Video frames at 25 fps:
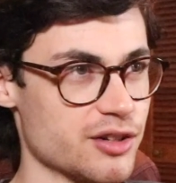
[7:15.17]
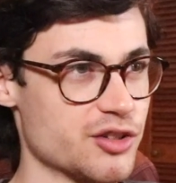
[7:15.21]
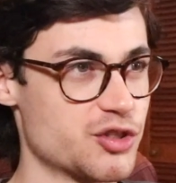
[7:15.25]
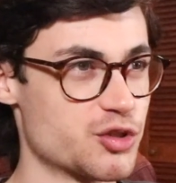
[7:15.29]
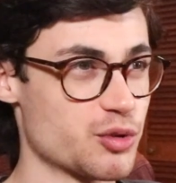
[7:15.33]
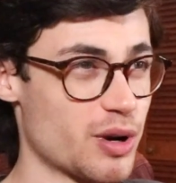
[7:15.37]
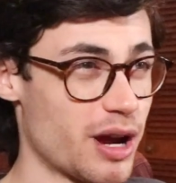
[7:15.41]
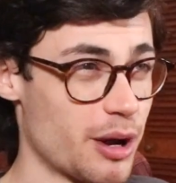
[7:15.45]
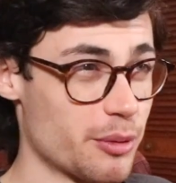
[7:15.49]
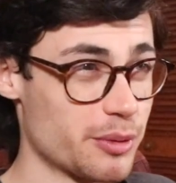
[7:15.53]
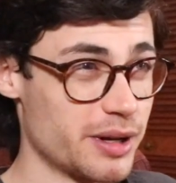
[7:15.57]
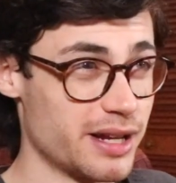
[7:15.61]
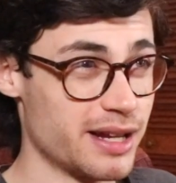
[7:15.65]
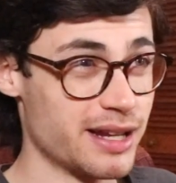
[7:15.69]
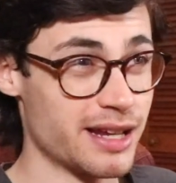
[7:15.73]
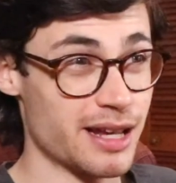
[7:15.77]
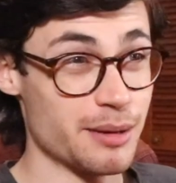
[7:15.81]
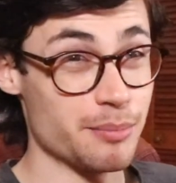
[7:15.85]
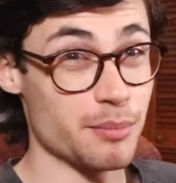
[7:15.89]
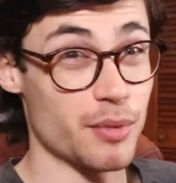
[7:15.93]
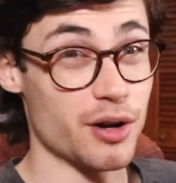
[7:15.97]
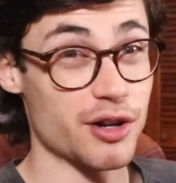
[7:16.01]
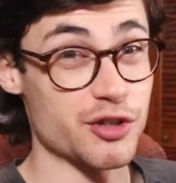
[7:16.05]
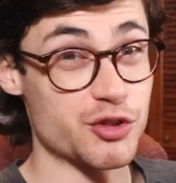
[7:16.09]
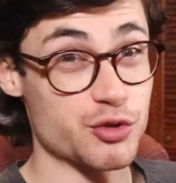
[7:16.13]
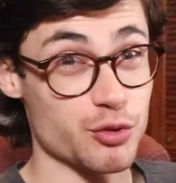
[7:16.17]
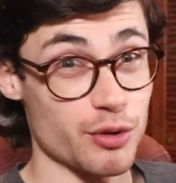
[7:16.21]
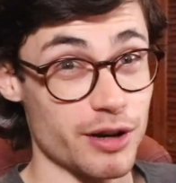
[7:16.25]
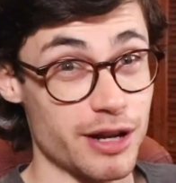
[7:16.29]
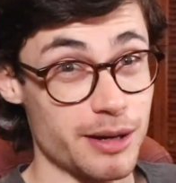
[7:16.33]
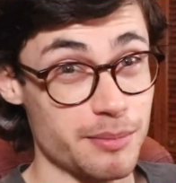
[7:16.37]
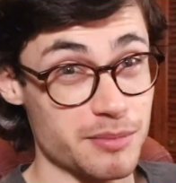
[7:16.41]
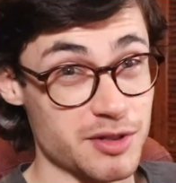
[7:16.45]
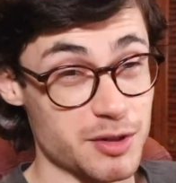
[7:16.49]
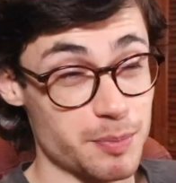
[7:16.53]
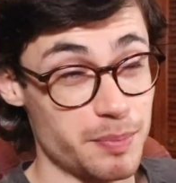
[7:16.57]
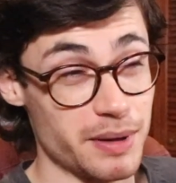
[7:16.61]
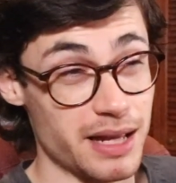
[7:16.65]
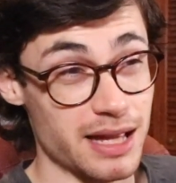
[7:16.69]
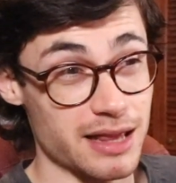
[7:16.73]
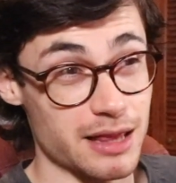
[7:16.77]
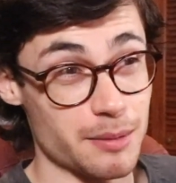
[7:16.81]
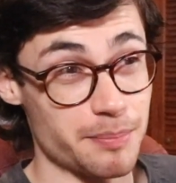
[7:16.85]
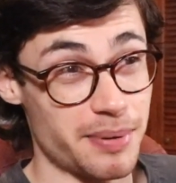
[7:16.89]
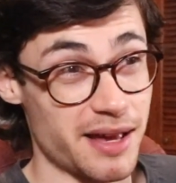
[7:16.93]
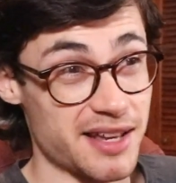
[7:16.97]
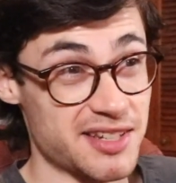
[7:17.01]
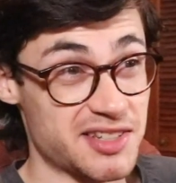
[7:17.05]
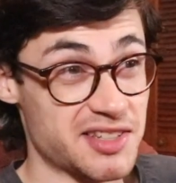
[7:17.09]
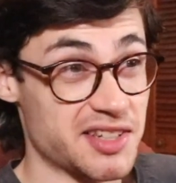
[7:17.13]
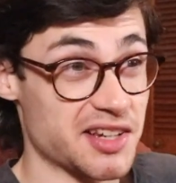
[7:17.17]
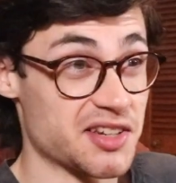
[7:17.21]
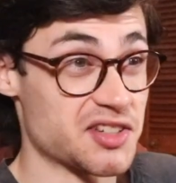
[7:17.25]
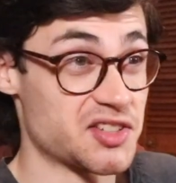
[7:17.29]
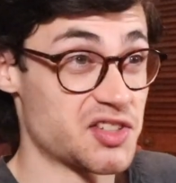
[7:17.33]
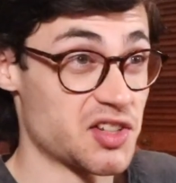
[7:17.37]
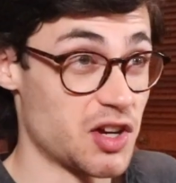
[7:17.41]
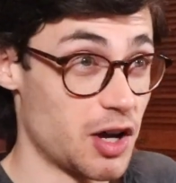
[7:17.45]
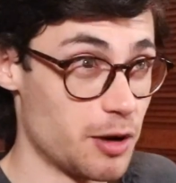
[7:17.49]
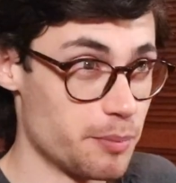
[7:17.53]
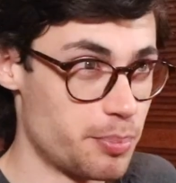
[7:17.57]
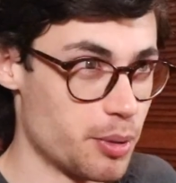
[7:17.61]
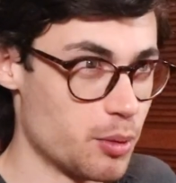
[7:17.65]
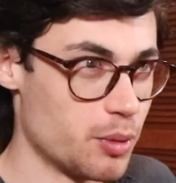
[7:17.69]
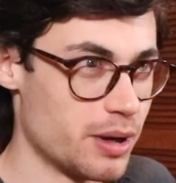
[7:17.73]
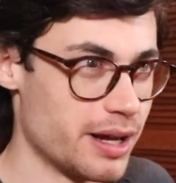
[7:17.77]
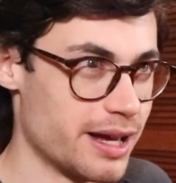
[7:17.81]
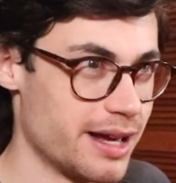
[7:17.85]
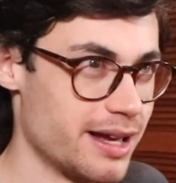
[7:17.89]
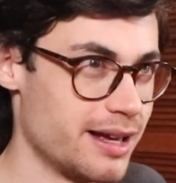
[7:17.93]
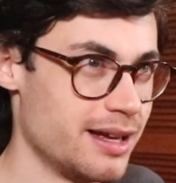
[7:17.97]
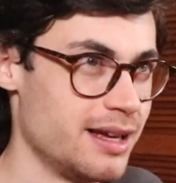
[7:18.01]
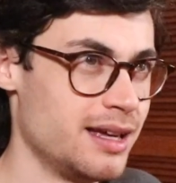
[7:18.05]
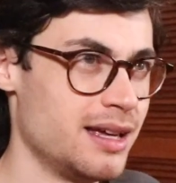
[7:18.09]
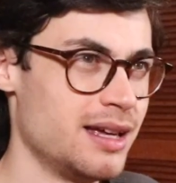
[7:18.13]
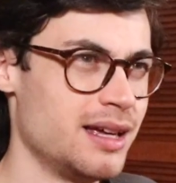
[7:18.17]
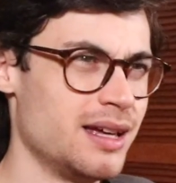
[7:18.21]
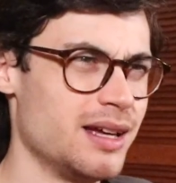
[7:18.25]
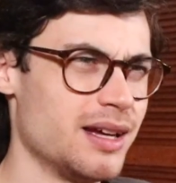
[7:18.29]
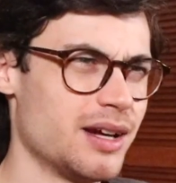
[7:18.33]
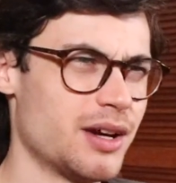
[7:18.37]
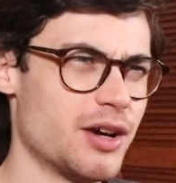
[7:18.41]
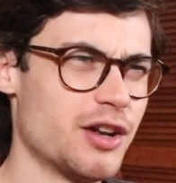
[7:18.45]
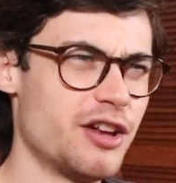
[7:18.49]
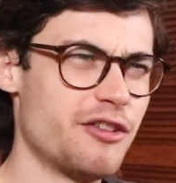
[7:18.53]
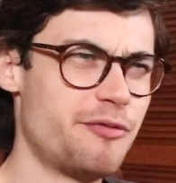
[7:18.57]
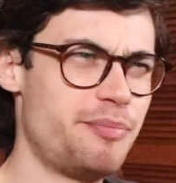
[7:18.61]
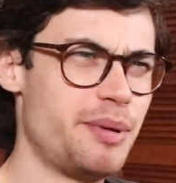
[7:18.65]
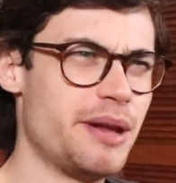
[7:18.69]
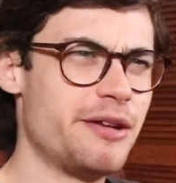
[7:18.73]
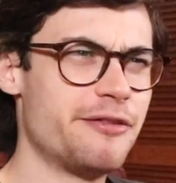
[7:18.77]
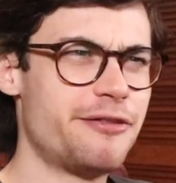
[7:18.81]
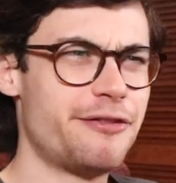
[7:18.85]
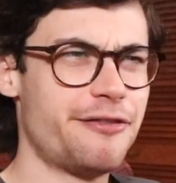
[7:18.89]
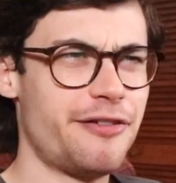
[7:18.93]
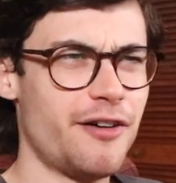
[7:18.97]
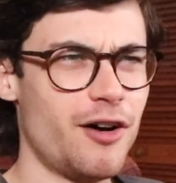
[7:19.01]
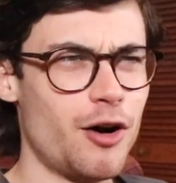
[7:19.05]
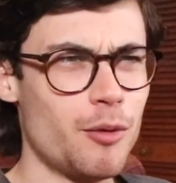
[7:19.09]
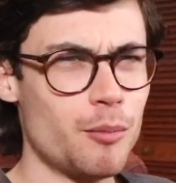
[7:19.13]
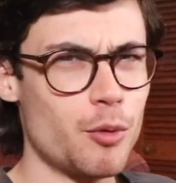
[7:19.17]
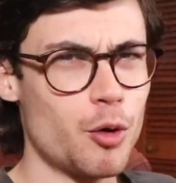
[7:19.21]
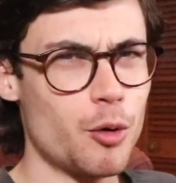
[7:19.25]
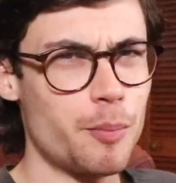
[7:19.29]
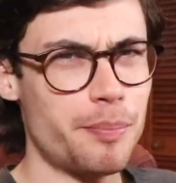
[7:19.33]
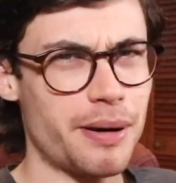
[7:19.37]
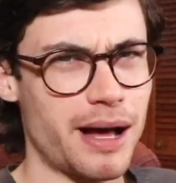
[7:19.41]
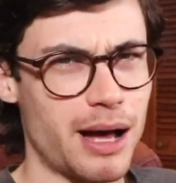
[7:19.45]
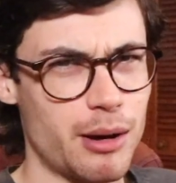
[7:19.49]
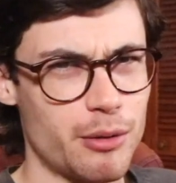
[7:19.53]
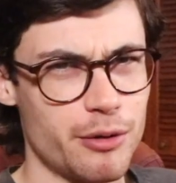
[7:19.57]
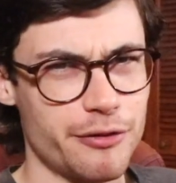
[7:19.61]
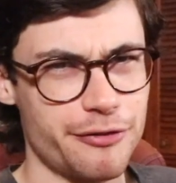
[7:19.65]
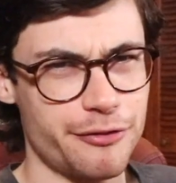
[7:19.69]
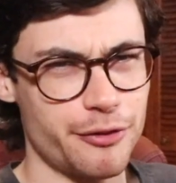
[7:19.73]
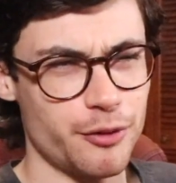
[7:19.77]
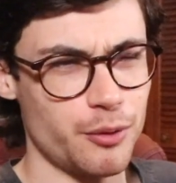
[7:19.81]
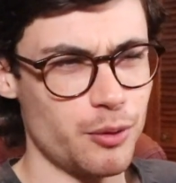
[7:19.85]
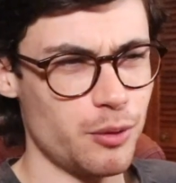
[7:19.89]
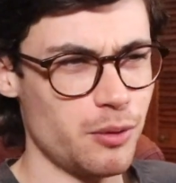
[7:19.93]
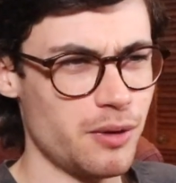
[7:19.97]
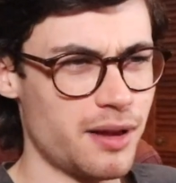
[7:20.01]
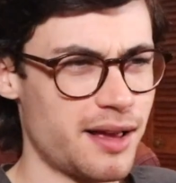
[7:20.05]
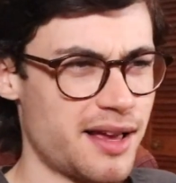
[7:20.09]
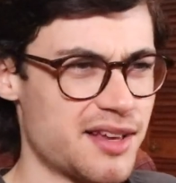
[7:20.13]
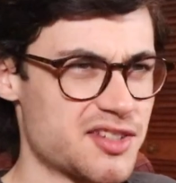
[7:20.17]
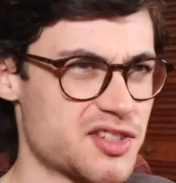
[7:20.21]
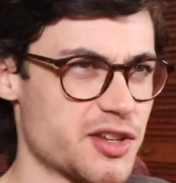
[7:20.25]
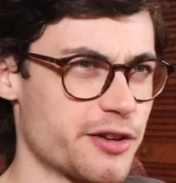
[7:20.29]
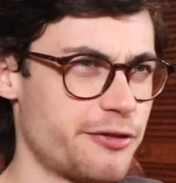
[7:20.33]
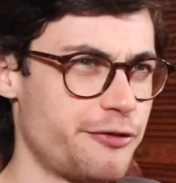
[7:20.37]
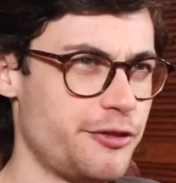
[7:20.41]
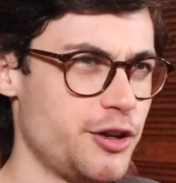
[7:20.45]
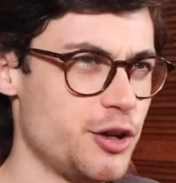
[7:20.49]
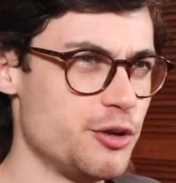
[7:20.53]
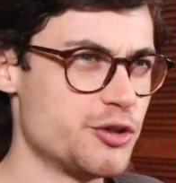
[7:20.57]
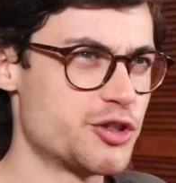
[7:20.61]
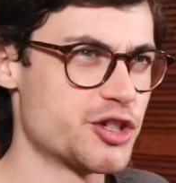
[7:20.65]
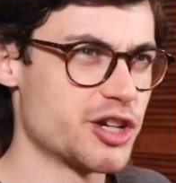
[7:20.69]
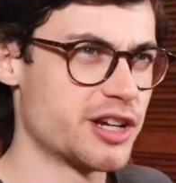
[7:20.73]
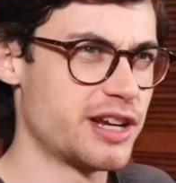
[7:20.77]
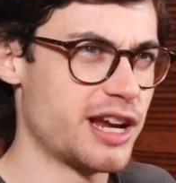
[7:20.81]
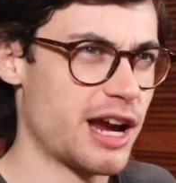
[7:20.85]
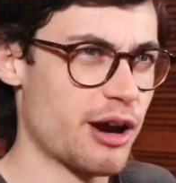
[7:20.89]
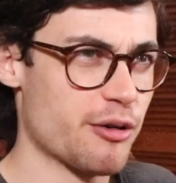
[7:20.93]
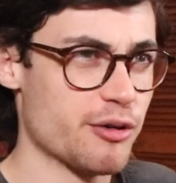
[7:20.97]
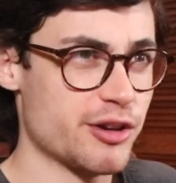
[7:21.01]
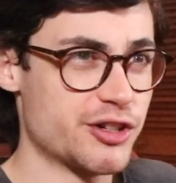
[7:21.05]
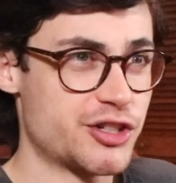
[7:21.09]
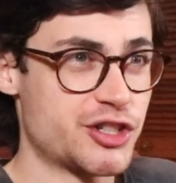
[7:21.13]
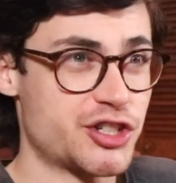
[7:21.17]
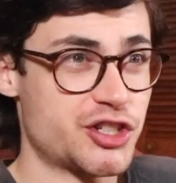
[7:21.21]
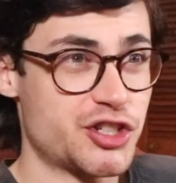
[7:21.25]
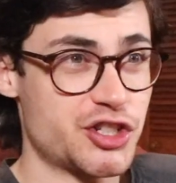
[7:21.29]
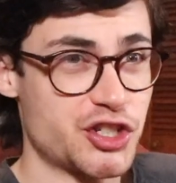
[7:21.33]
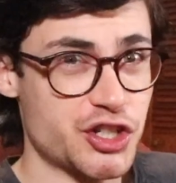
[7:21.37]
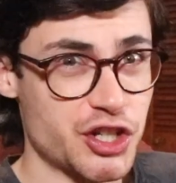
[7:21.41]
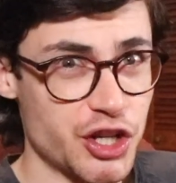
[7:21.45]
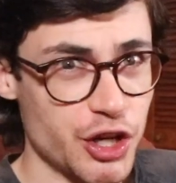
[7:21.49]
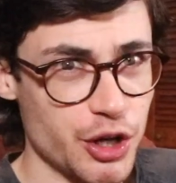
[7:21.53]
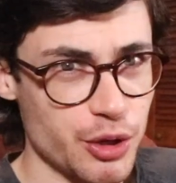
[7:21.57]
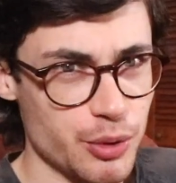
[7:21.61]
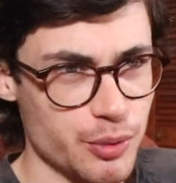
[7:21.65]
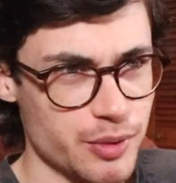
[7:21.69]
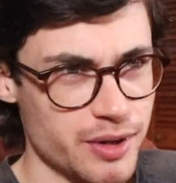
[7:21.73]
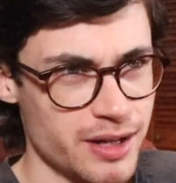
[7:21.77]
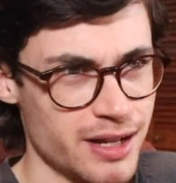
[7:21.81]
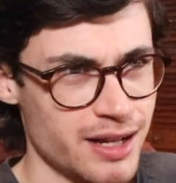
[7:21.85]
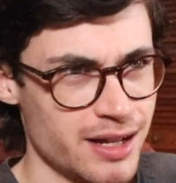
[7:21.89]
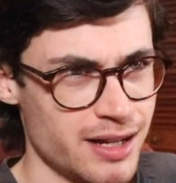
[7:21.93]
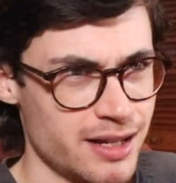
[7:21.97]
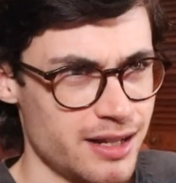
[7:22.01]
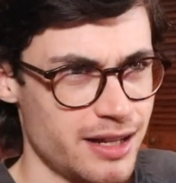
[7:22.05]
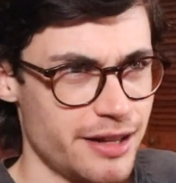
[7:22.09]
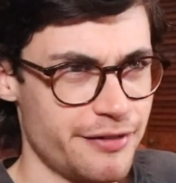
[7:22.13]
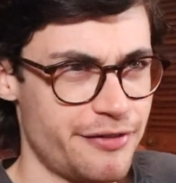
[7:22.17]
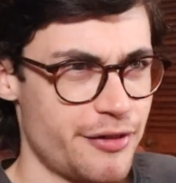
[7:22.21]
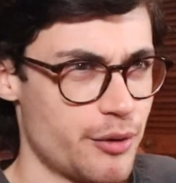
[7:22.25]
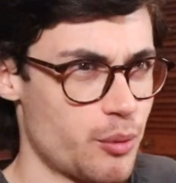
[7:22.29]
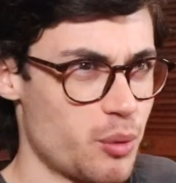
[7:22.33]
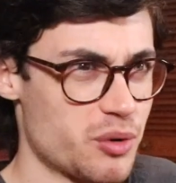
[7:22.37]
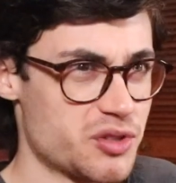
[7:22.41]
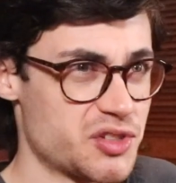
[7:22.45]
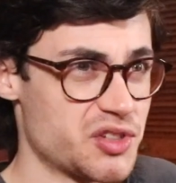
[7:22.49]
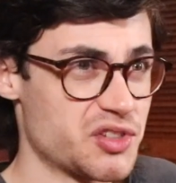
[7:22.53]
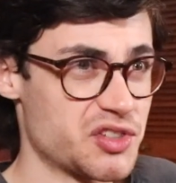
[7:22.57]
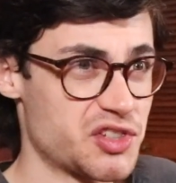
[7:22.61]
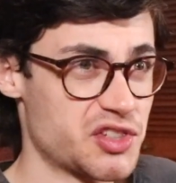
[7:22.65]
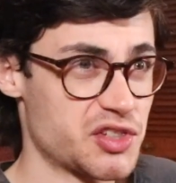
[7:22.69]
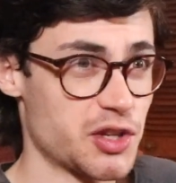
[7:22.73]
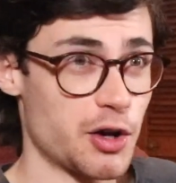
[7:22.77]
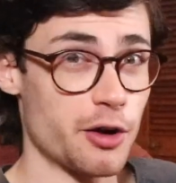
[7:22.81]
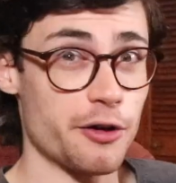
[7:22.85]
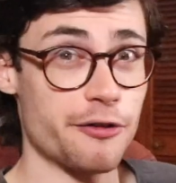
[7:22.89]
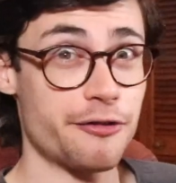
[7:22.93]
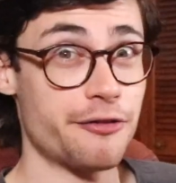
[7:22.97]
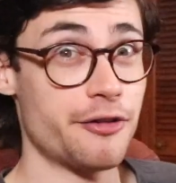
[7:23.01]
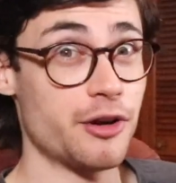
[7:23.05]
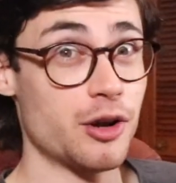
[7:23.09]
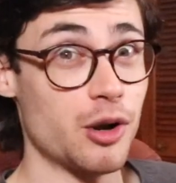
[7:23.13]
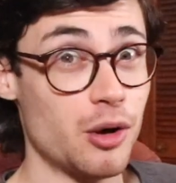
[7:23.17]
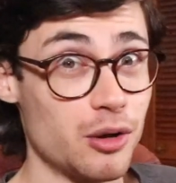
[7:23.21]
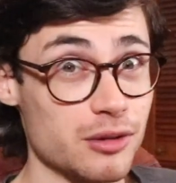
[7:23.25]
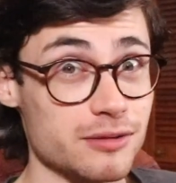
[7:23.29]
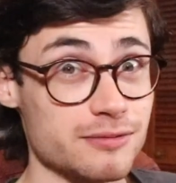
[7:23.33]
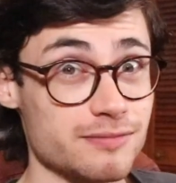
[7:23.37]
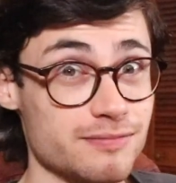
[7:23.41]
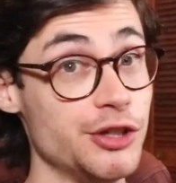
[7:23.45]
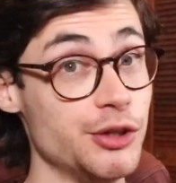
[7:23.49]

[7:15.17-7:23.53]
Drowning in My Dreams being the best example here, could have been far more powerful as a future garage tune if it wasn't so full on.